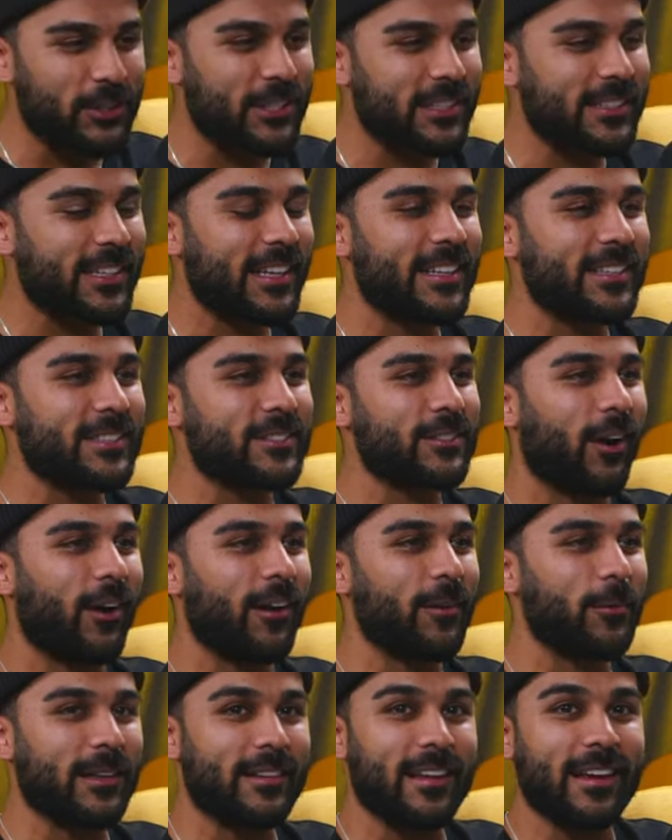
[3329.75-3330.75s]
just getting
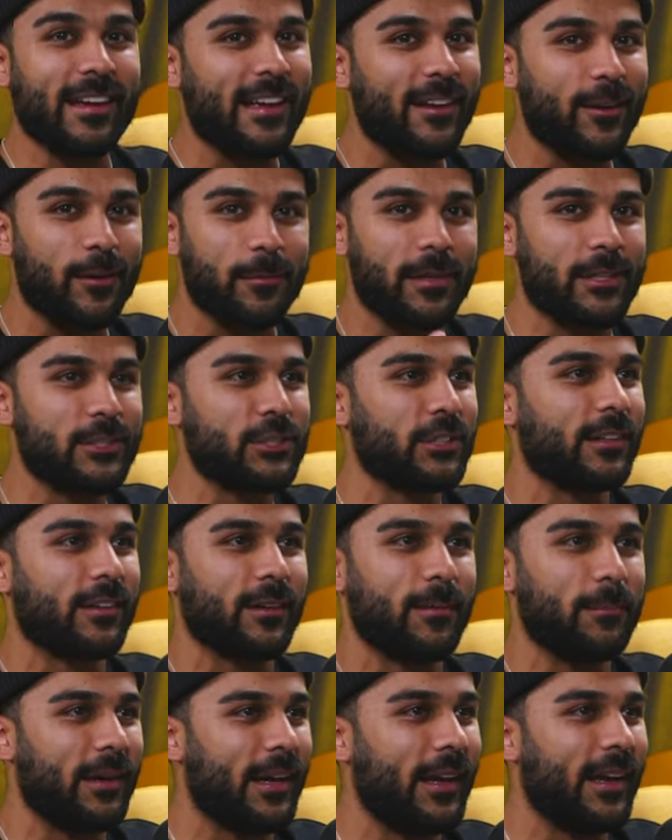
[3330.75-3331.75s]
started. We uh. take an intermission and
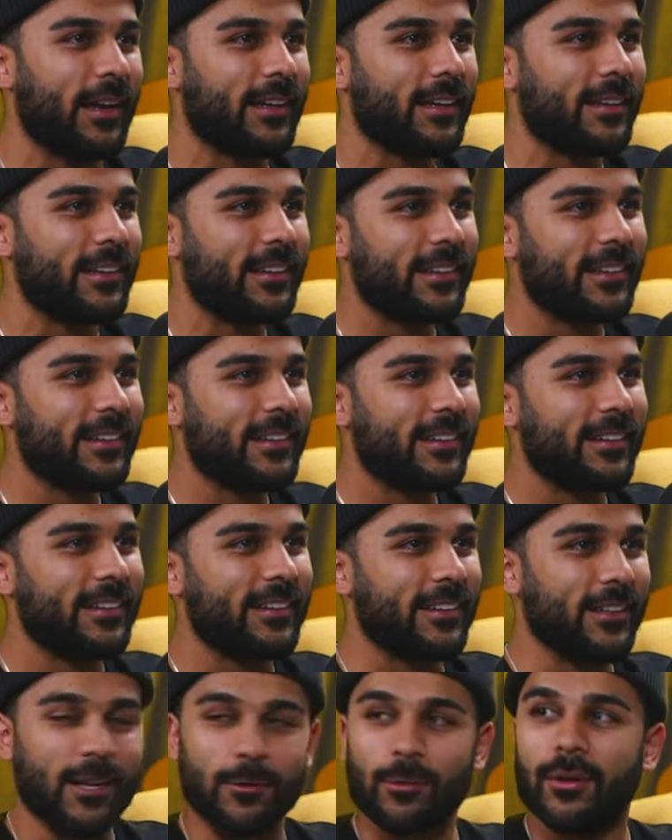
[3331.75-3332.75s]
come back.
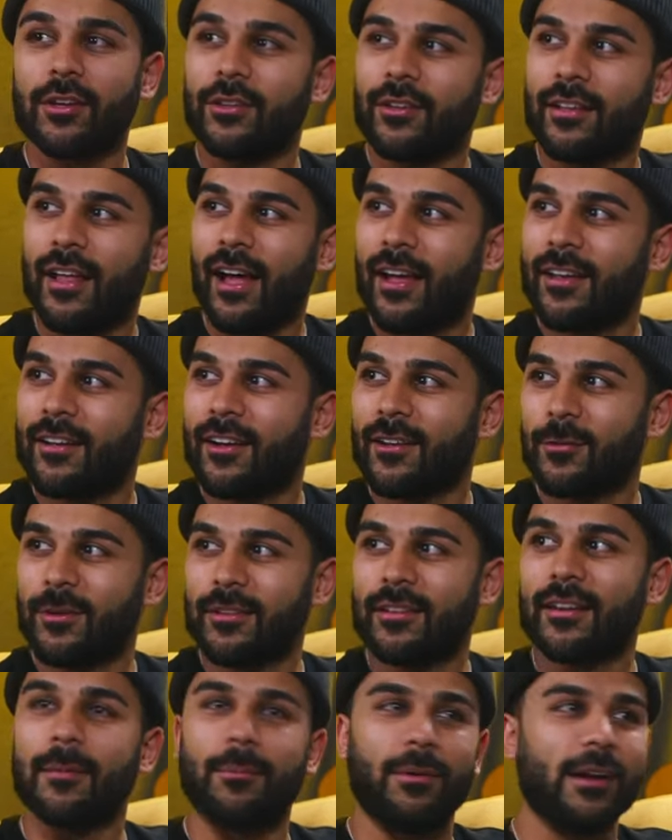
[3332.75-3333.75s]
You guys want to do that? You guys want
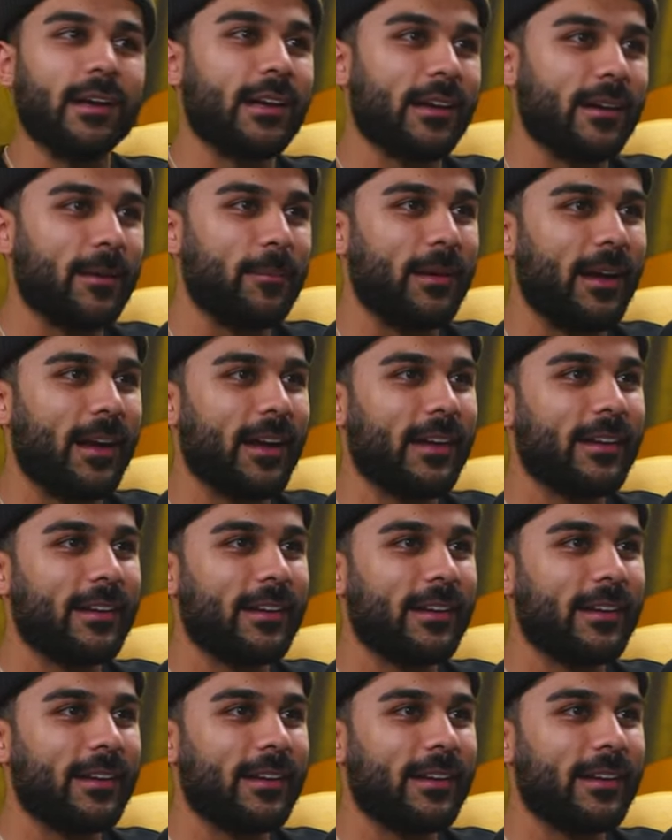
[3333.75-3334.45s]
to take a break this and come back? This is the